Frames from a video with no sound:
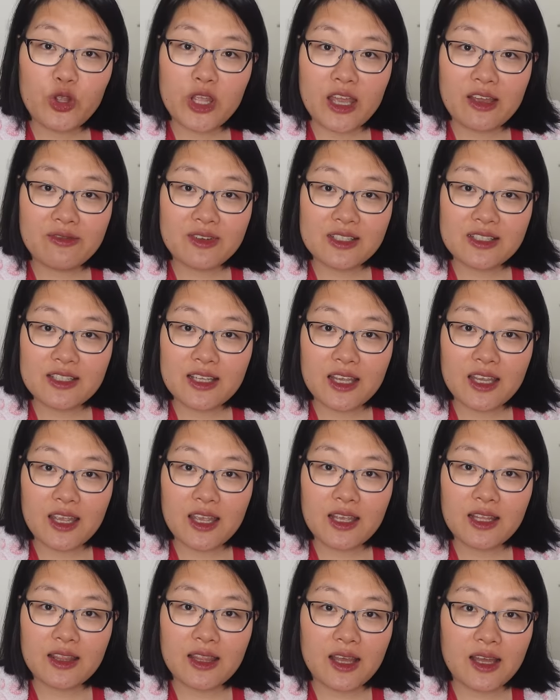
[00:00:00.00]
we have a
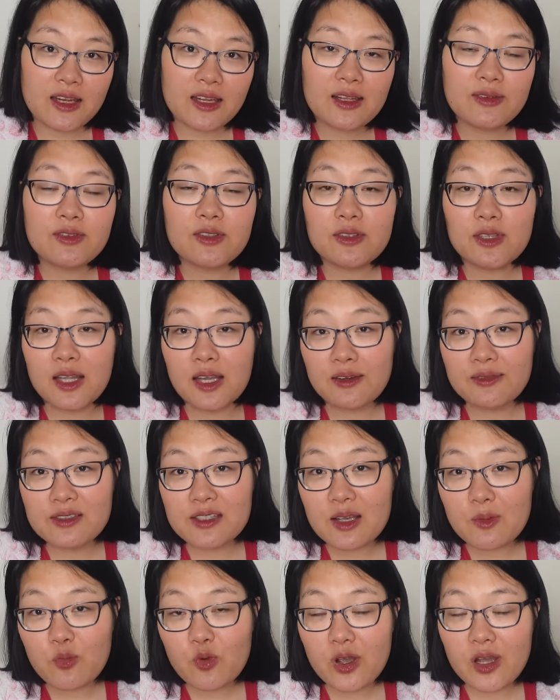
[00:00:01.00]
saying that if you love
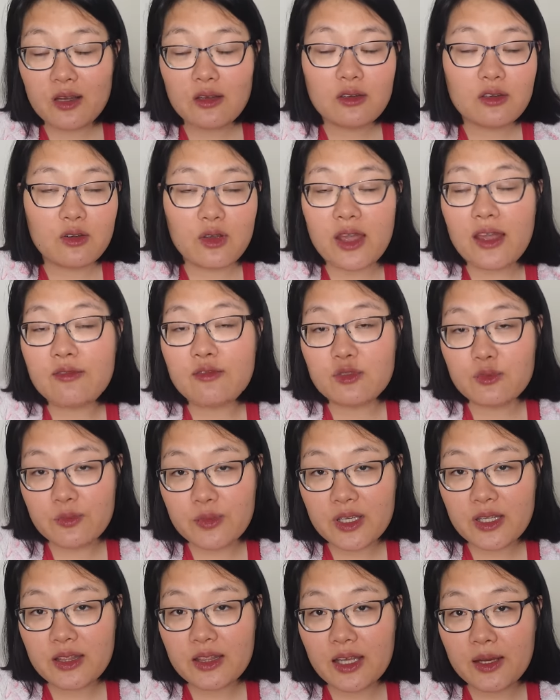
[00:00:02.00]
someone, you have to
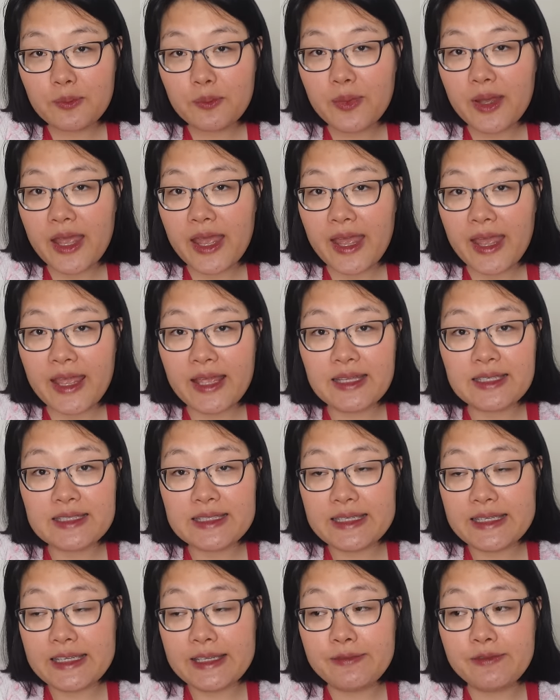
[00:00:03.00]
beat them. And
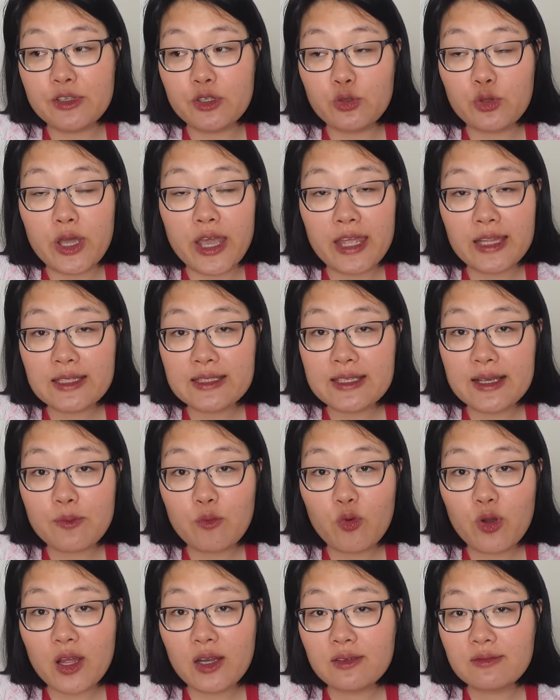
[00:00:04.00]
if you hate
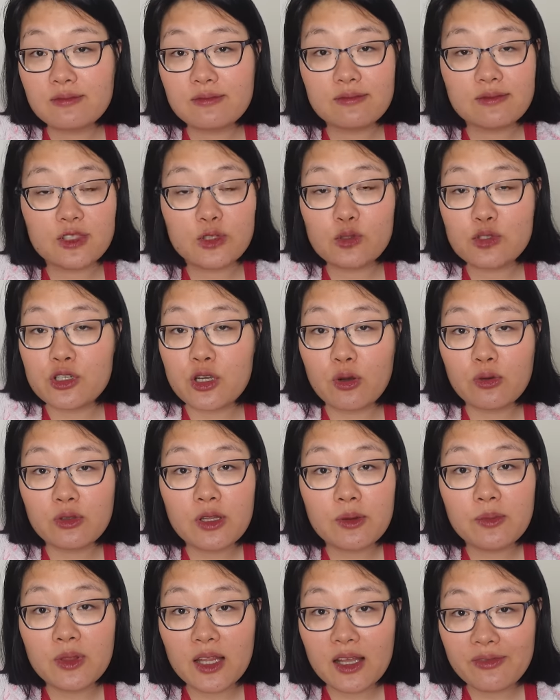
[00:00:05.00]
someone, to show
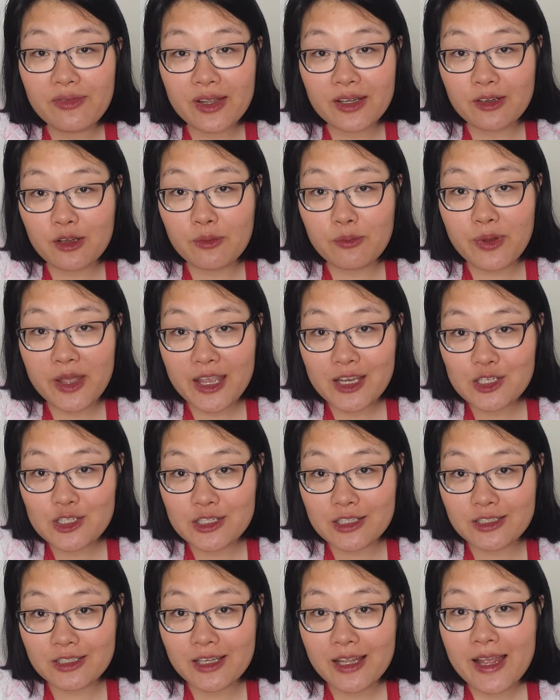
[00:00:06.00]
them love and
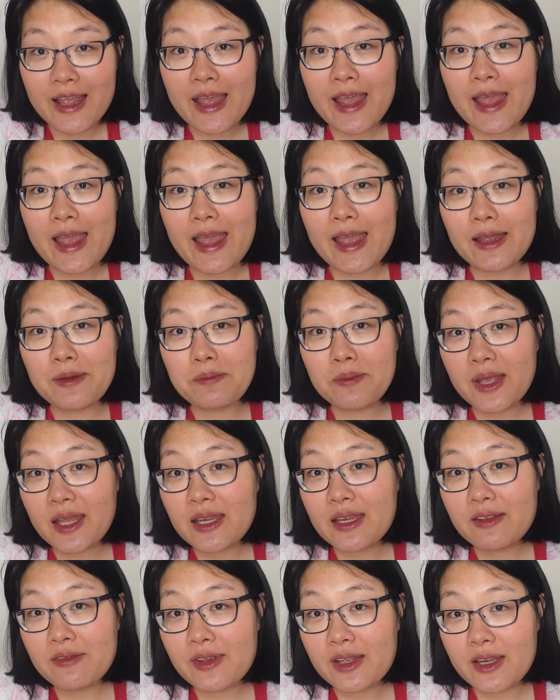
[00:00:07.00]
compassion. And
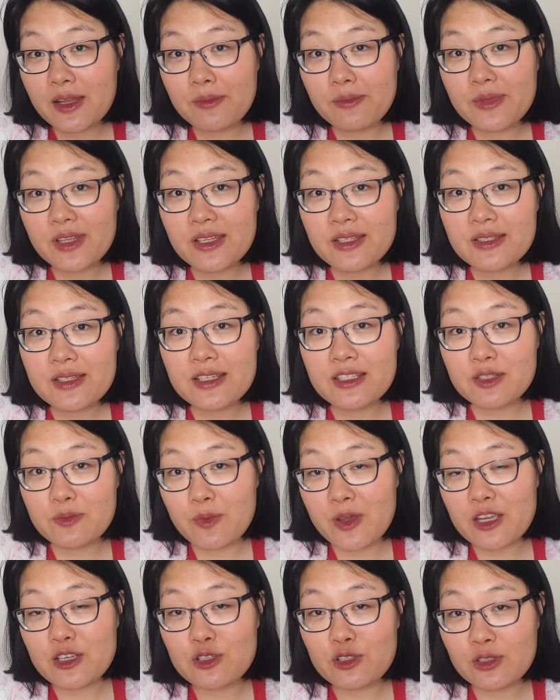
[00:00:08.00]
many Vietnamese,
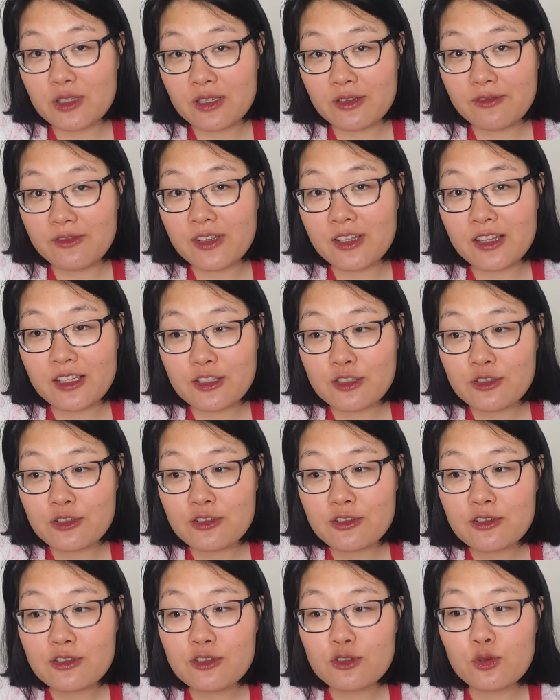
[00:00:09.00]
especially
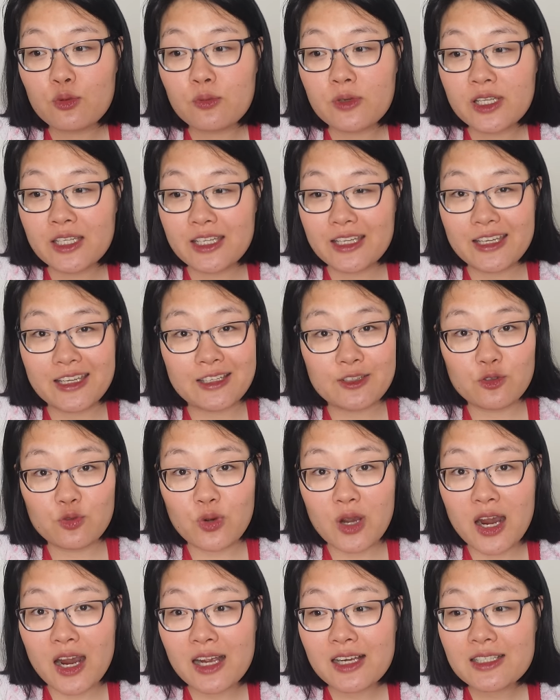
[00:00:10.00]
villagers, took it into
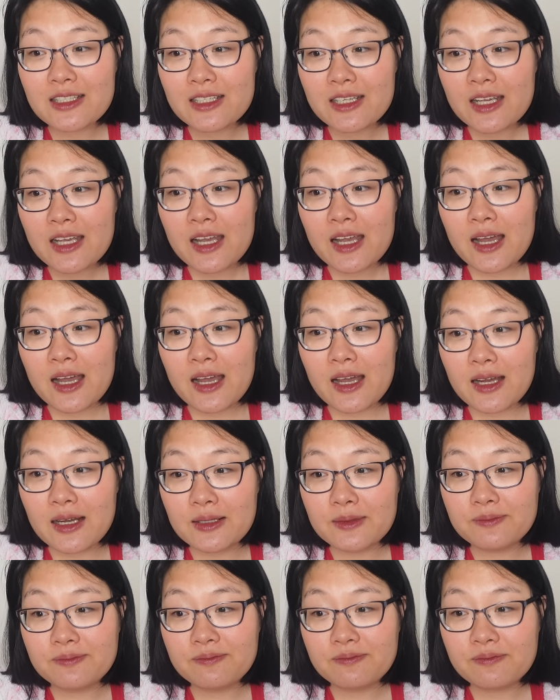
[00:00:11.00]
heart.
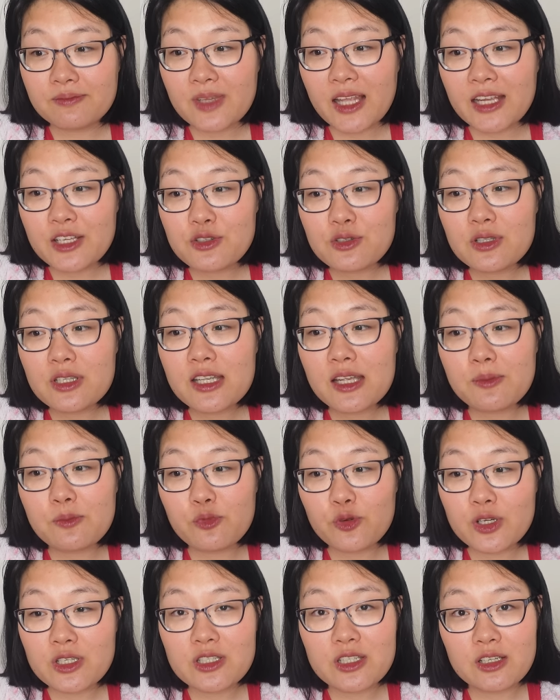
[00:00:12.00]
Um, actually, I'm
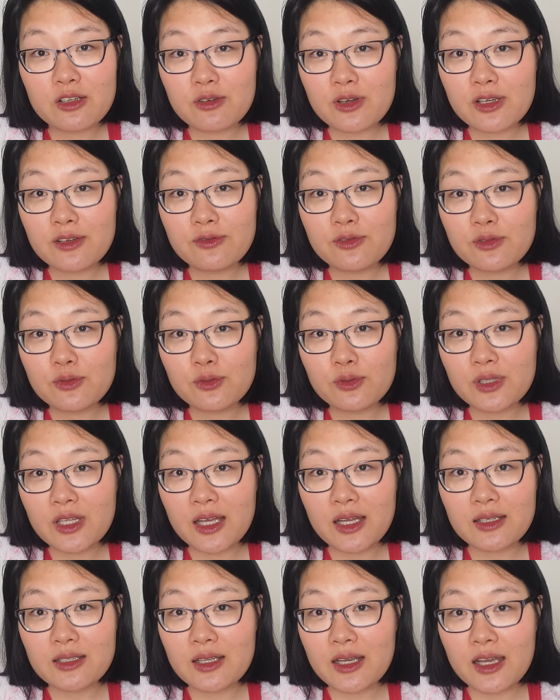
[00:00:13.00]
pretty grateful
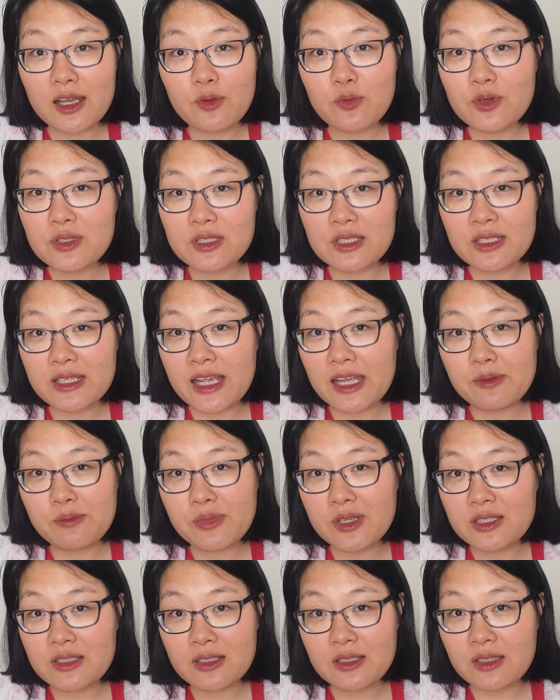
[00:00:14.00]
that I wasn't get
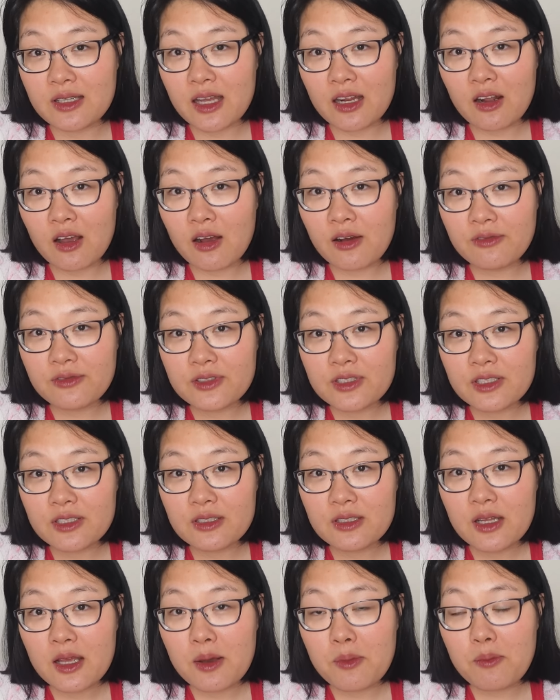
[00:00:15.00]
beaten that
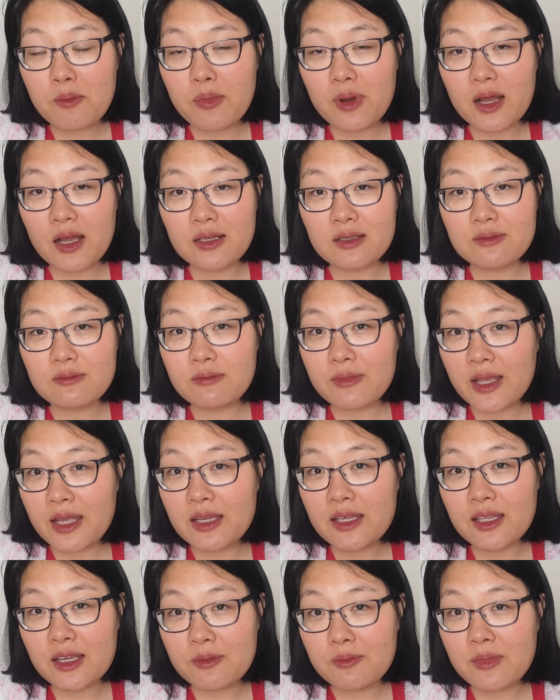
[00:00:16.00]
often, but
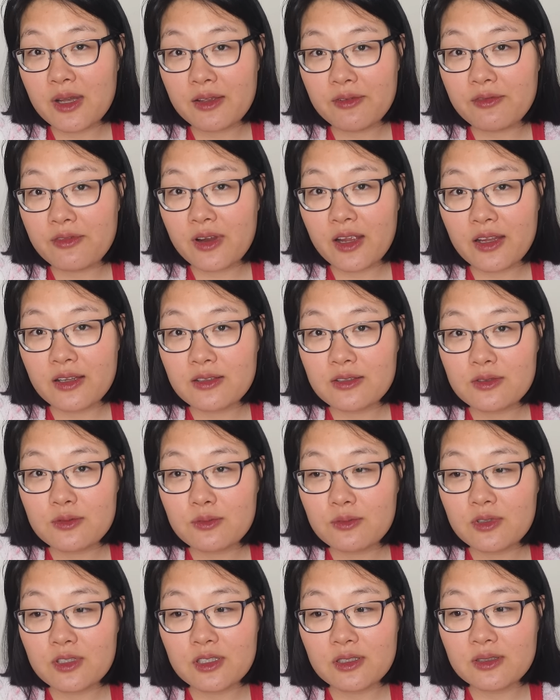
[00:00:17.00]
many of my friends
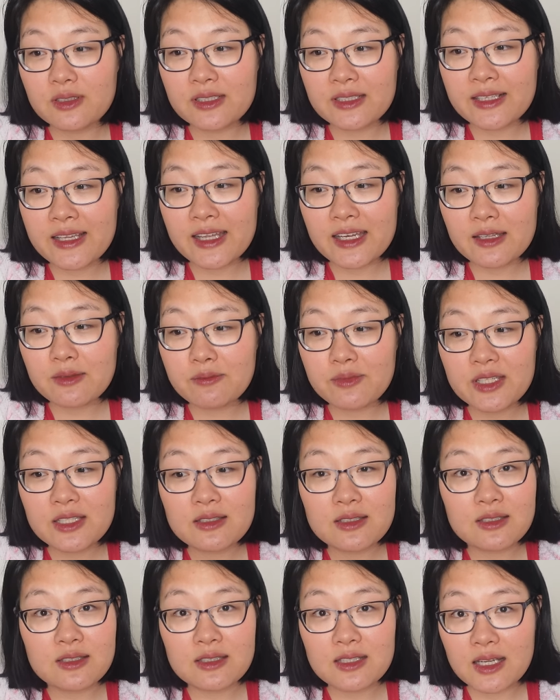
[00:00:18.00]
were getting
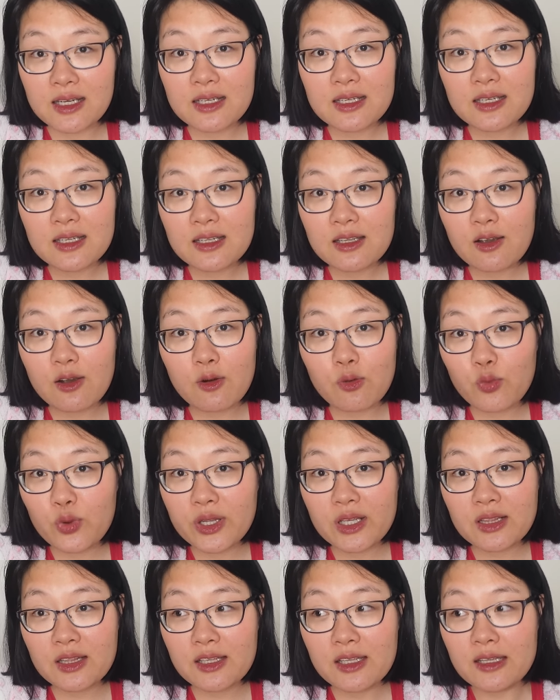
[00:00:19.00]
beaten daily or
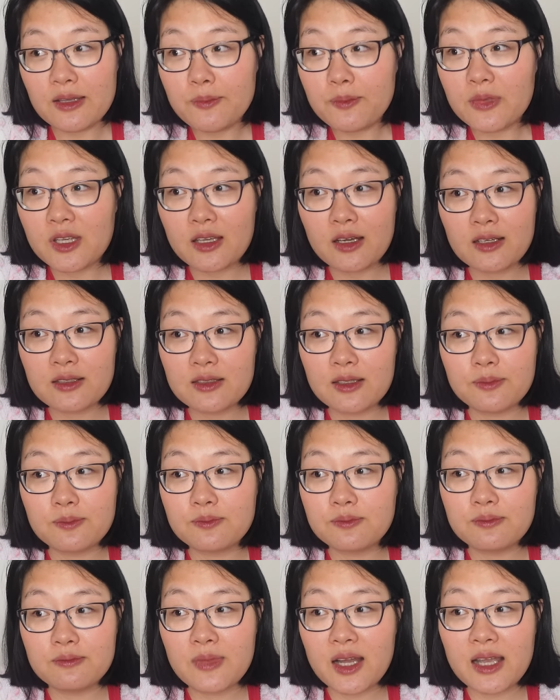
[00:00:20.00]
weekly because of
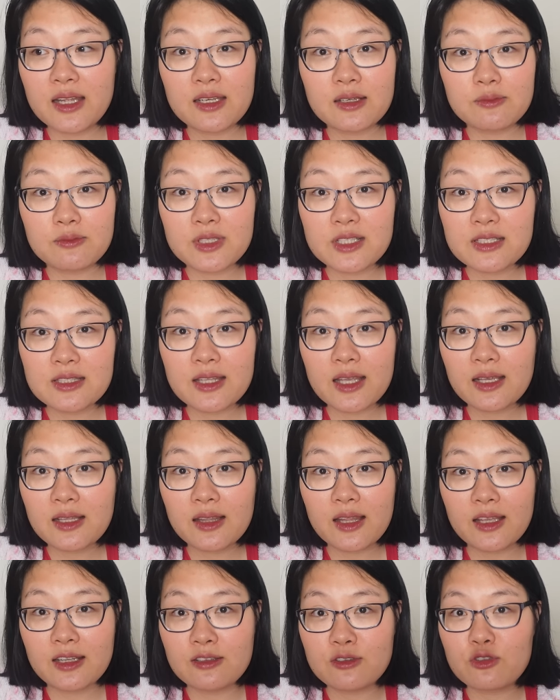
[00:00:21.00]
minor mistake
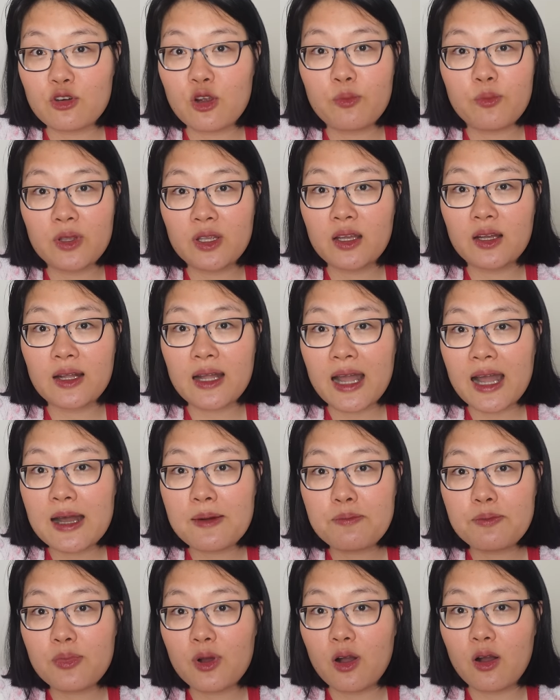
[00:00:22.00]
like dropping a
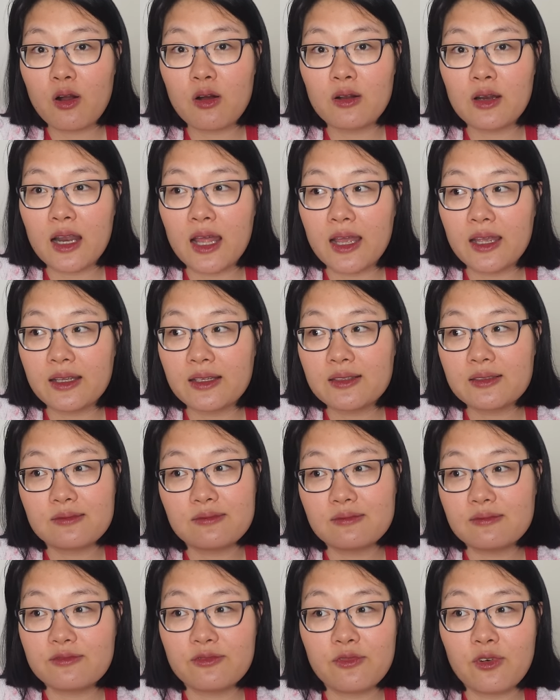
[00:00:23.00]
cup or like
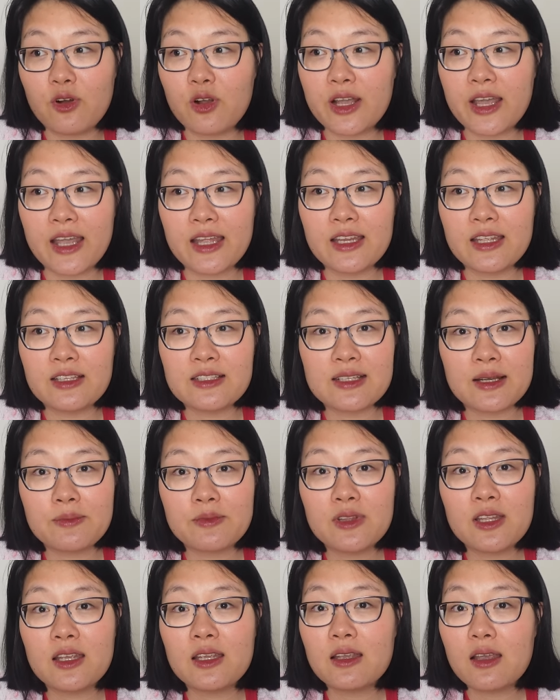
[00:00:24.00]
forgetting
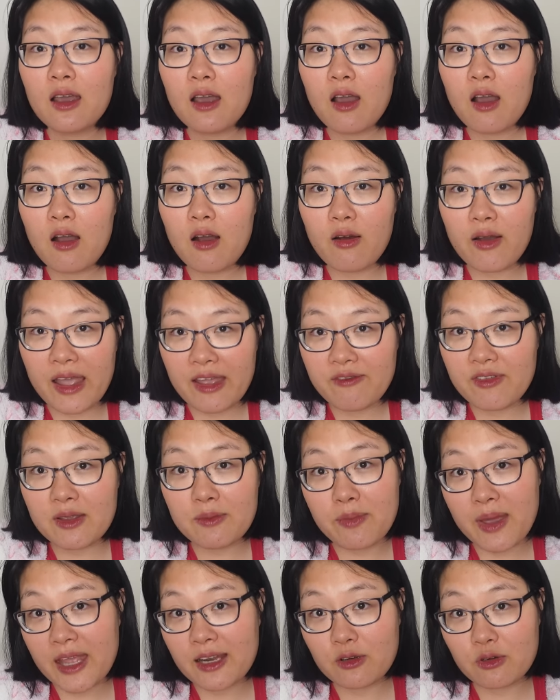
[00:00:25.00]
something or having
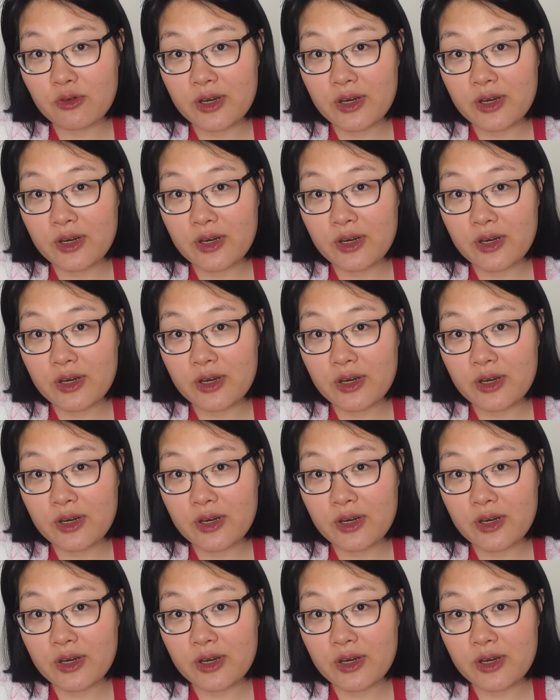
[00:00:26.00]
bad